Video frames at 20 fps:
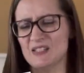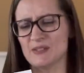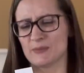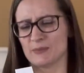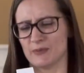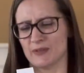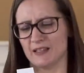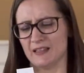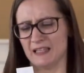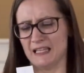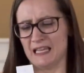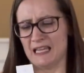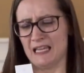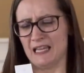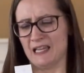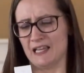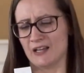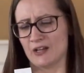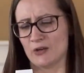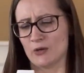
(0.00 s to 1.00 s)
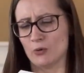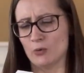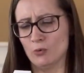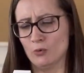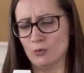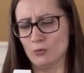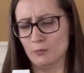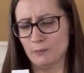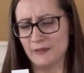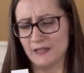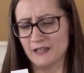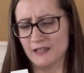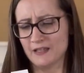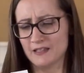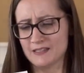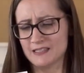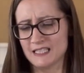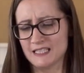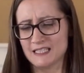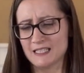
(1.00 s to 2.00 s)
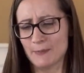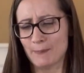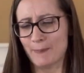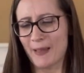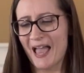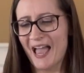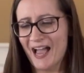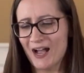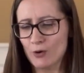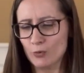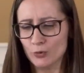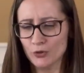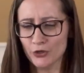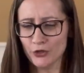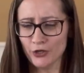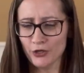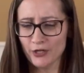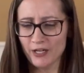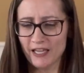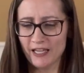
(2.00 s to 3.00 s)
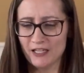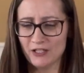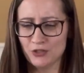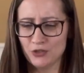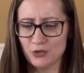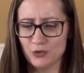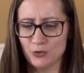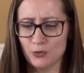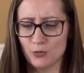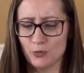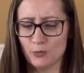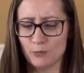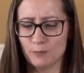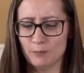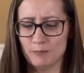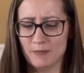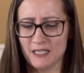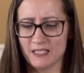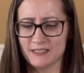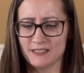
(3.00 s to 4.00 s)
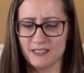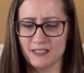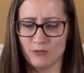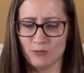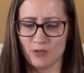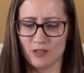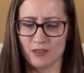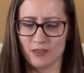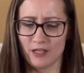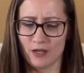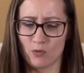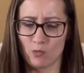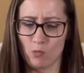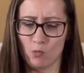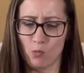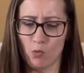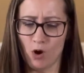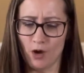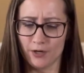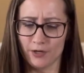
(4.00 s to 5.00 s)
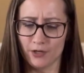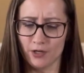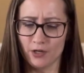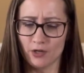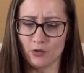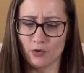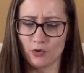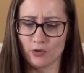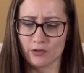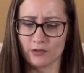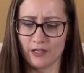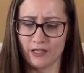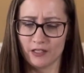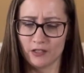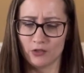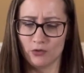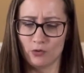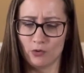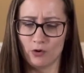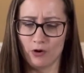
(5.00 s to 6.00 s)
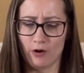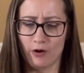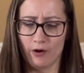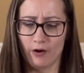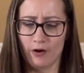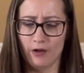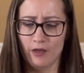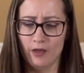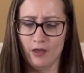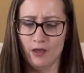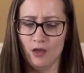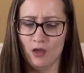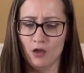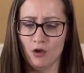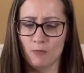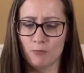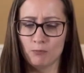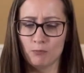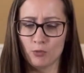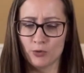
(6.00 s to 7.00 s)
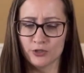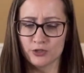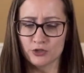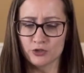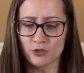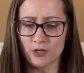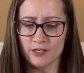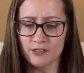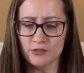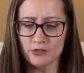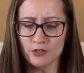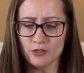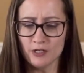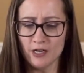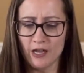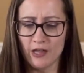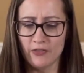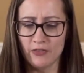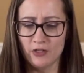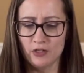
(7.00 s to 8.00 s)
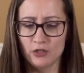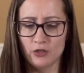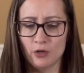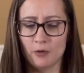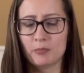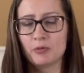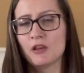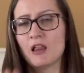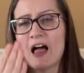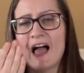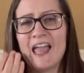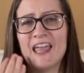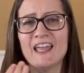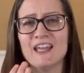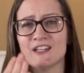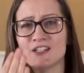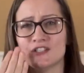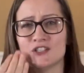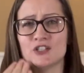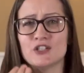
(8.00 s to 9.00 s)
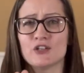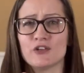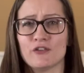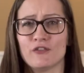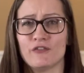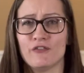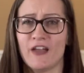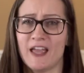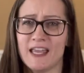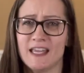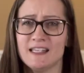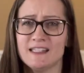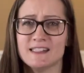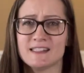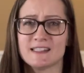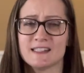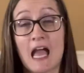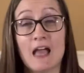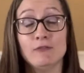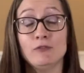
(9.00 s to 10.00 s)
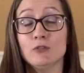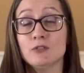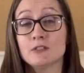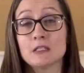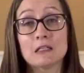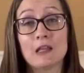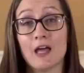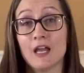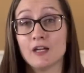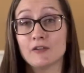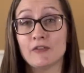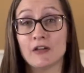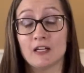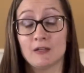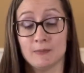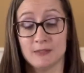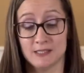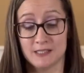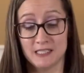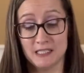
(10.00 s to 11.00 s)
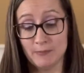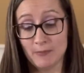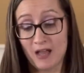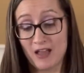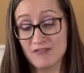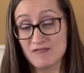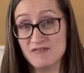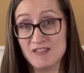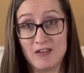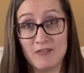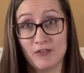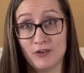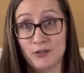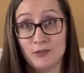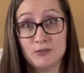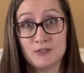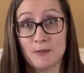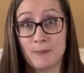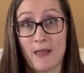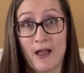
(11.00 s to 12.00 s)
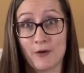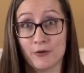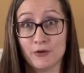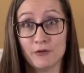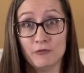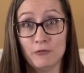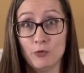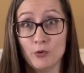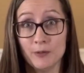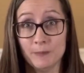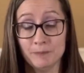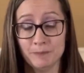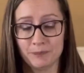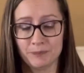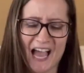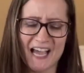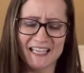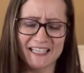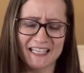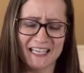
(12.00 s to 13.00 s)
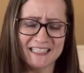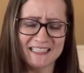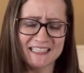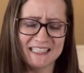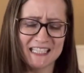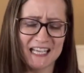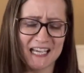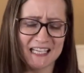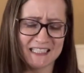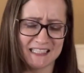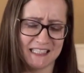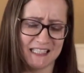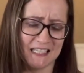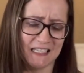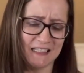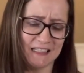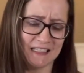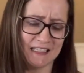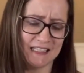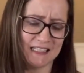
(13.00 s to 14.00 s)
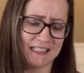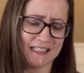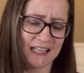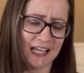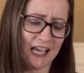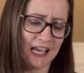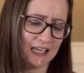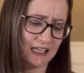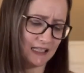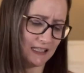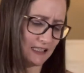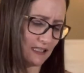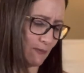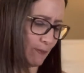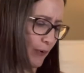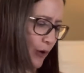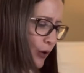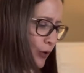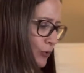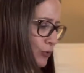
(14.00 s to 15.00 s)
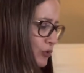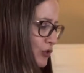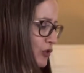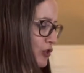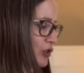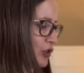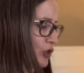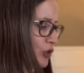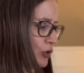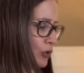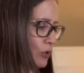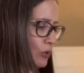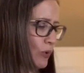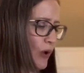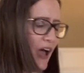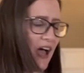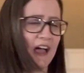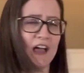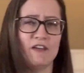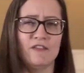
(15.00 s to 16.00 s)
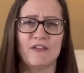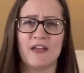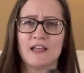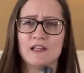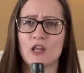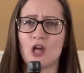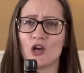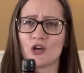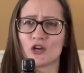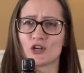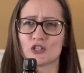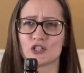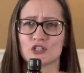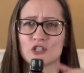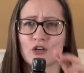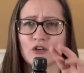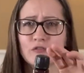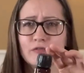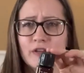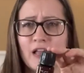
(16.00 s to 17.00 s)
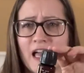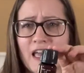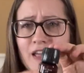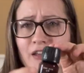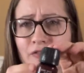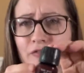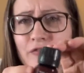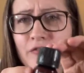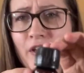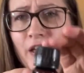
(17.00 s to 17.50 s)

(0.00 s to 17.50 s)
is really cool because it's a powder and you mix it with like water or like your moisturizer, and then you apply it to your face. I've used a lot of vitamin C, but I've never used a powder form. I guess the idea is that it's supposed to have a longer shelf life.